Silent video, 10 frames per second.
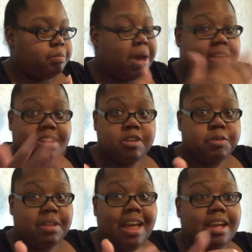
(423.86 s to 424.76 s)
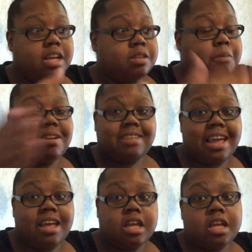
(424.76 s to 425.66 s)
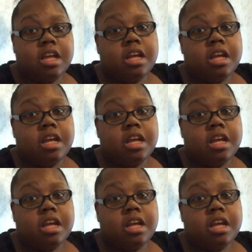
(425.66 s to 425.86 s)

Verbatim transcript: pay the 220, like, because Marcéa,